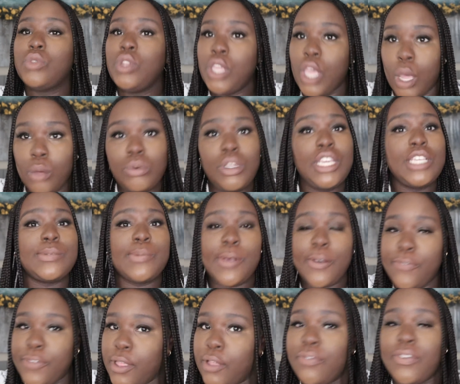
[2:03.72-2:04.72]
your knees
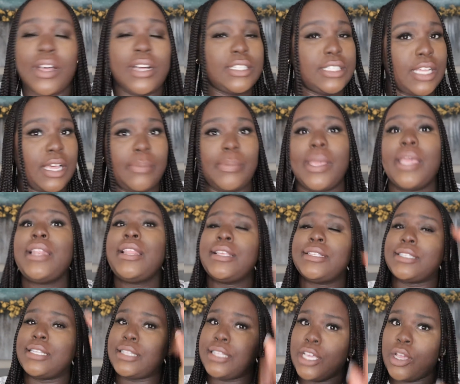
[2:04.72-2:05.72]
will feel fucked up. And
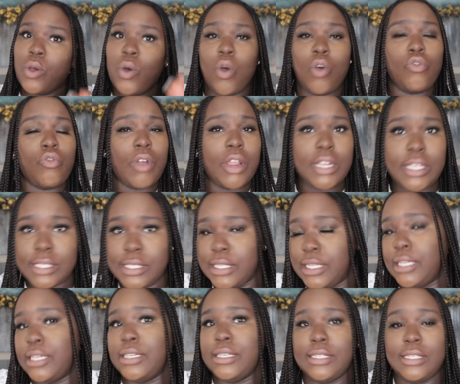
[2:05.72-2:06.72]
there's a thing called runner's
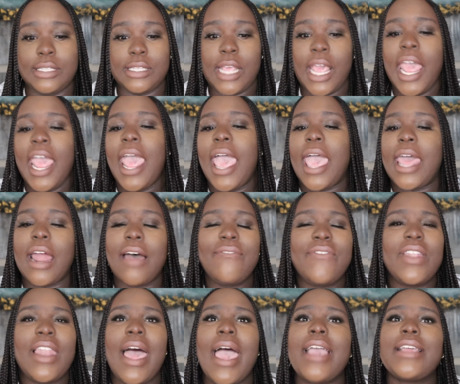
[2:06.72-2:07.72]
knees. And
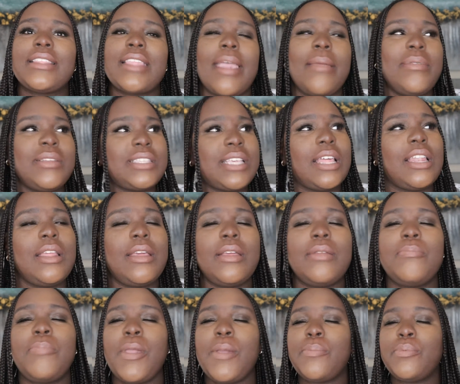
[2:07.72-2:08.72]
I feel like they be
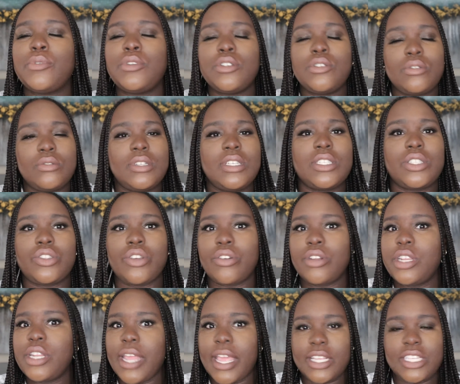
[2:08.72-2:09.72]
telling people to do these
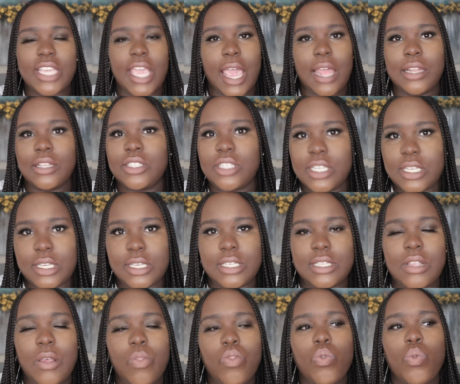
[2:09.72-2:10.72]
30-day
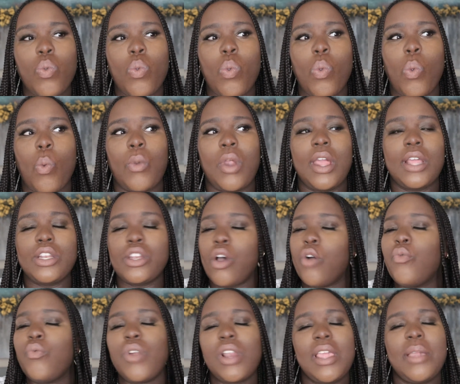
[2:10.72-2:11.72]
challenges and
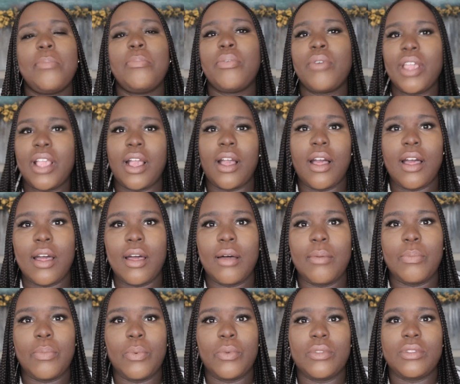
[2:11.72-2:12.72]
don't really bring
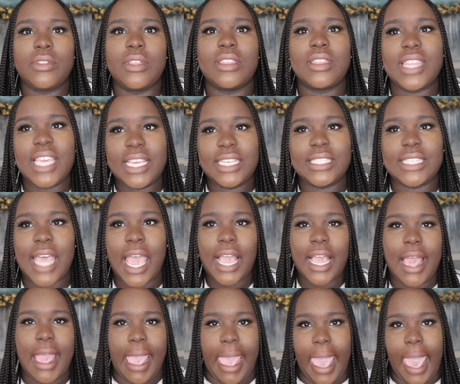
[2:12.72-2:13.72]
up the things
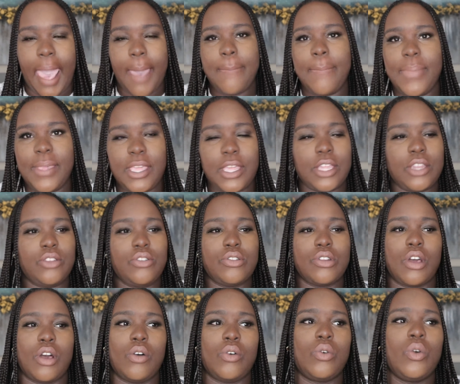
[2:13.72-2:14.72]
that could happen,
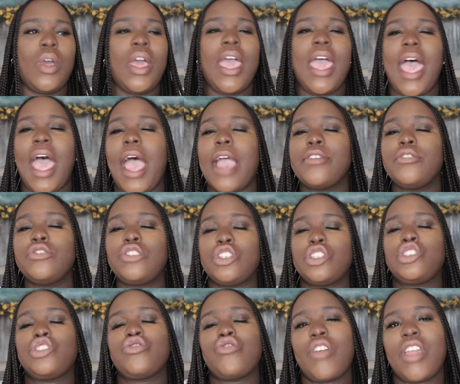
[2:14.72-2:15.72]
you know, how you
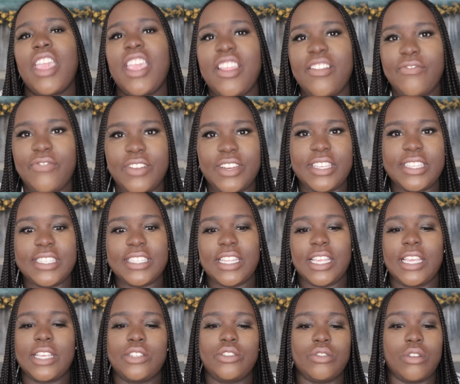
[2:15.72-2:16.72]
should train for these
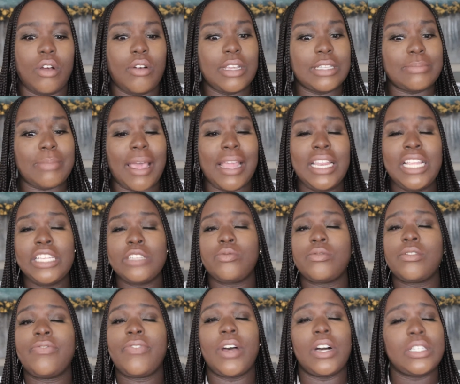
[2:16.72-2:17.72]
things, you know, because my knees
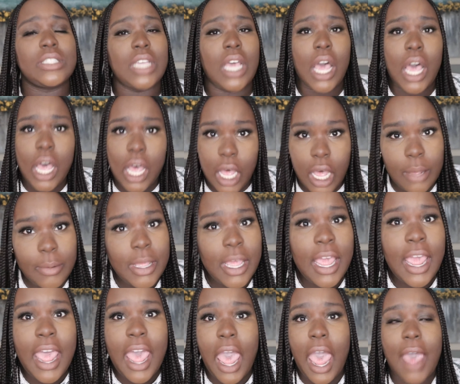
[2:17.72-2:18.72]
was fucked up
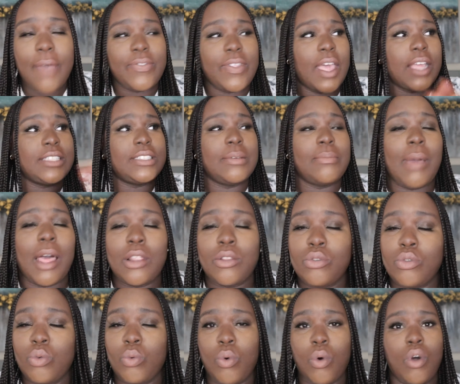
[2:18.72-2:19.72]
after I did my
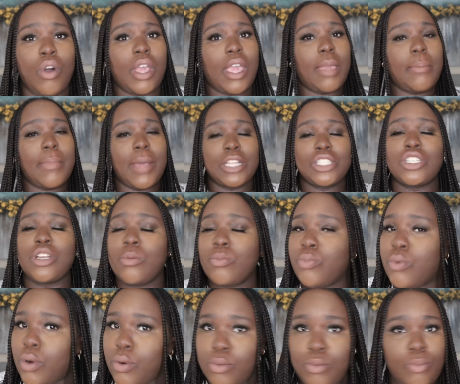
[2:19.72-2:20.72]
little walk and my
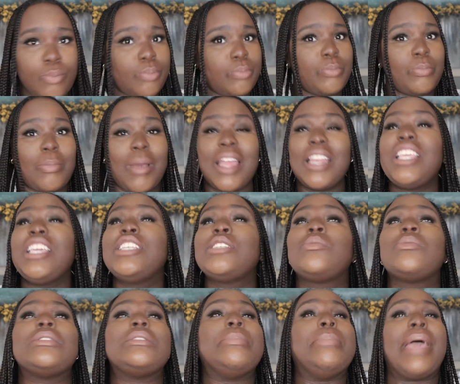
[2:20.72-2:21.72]
jump rope. My
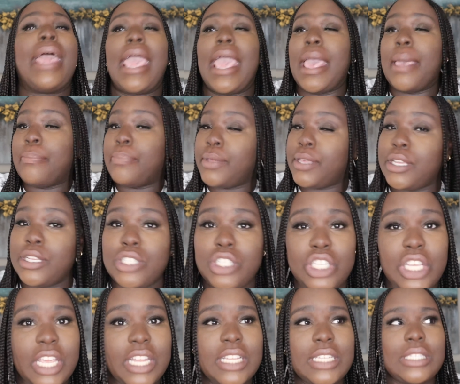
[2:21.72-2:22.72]
knees was bad,
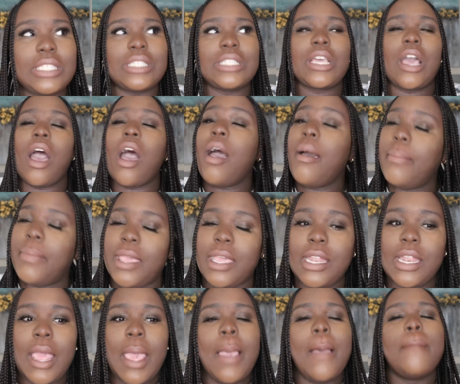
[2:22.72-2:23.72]
bitch, and this is
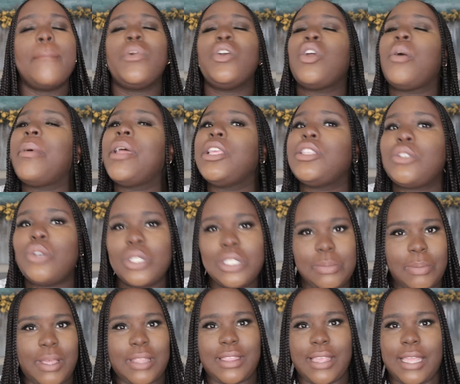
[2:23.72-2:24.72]
common, but nobody
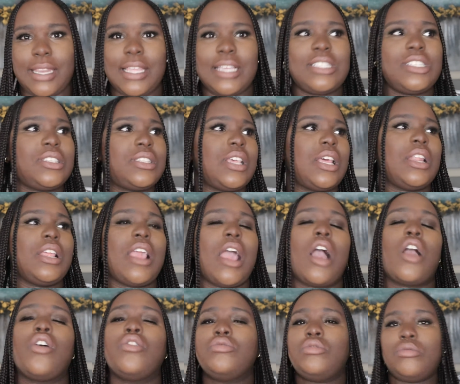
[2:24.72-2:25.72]
talks about that. They just telling
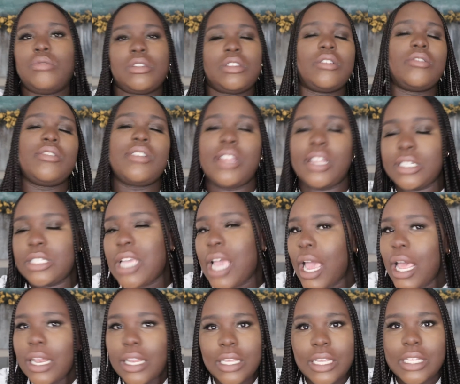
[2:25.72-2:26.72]
y'all go do a 30-day
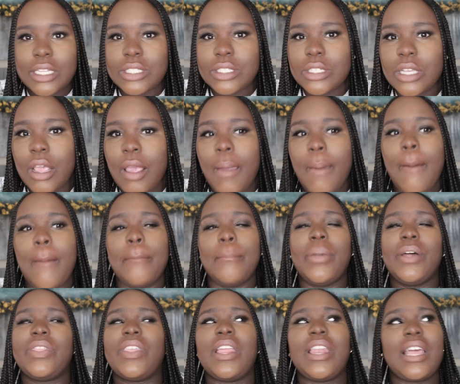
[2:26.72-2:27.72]
challenge,
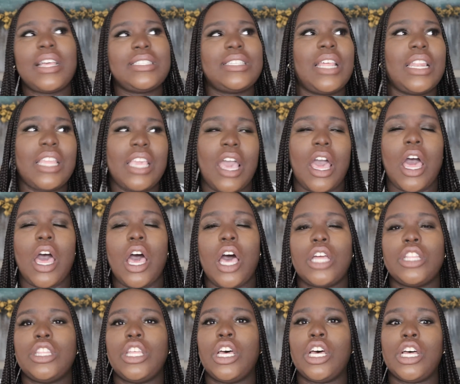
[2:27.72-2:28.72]
but they're not telling
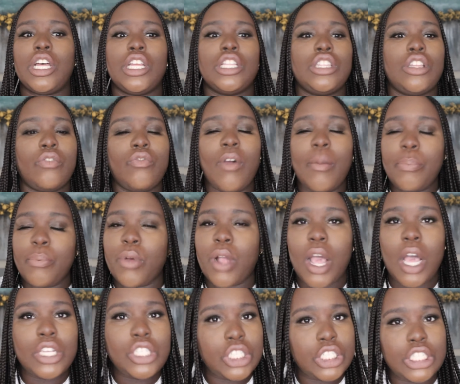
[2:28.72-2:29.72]
y'all the
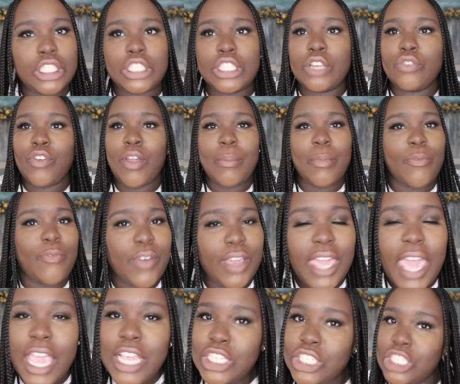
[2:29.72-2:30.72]
repercussions and
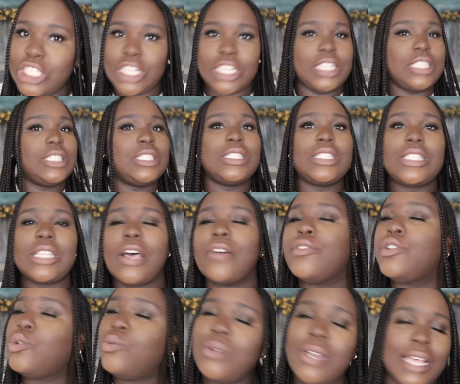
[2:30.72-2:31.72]
ramifications
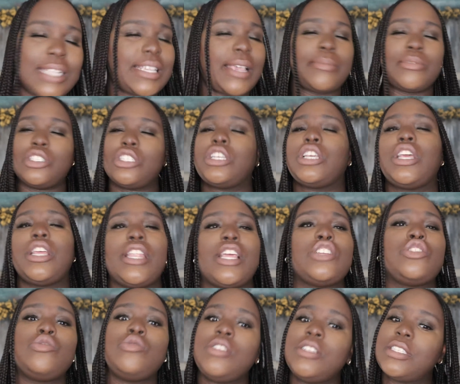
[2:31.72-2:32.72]
of doing that type of shit, and
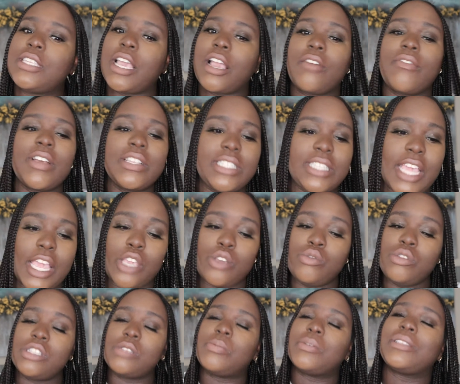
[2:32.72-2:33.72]
that you need to take a rest day
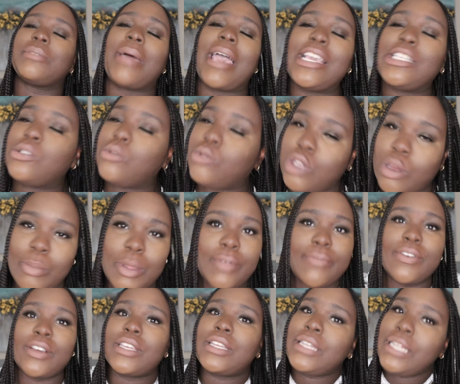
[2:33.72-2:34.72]
and you need to put some ice on your
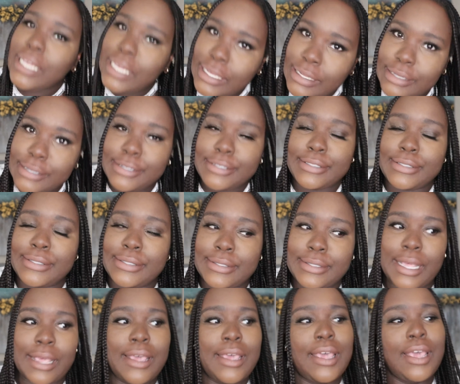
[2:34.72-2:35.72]
motherfucking
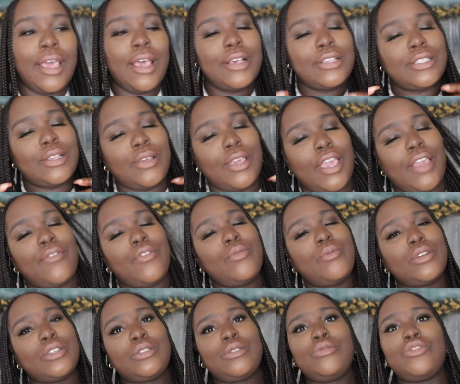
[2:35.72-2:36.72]
knees. So yeah, if
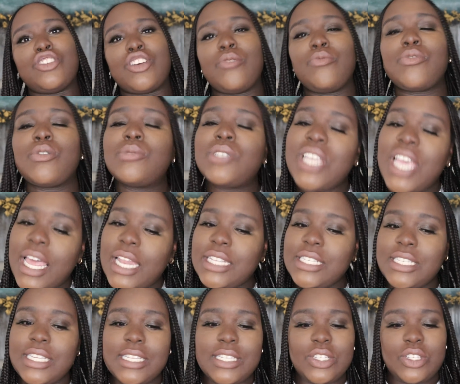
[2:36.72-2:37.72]
you want to do jump rope
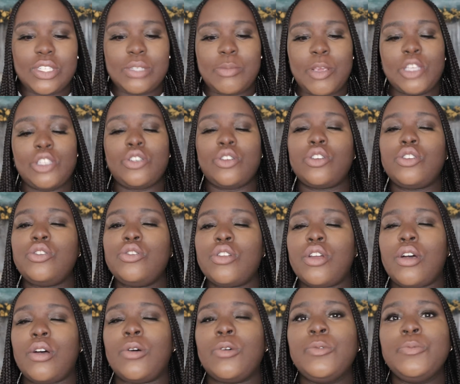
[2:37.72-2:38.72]
challenges, just make sure, you
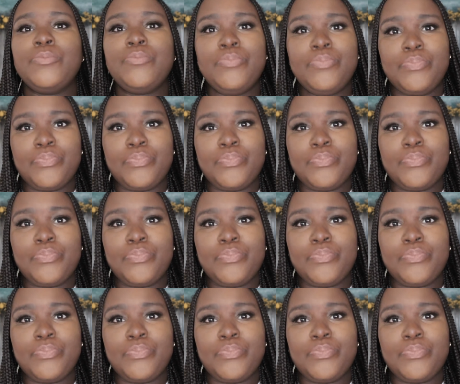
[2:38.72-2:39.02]
know,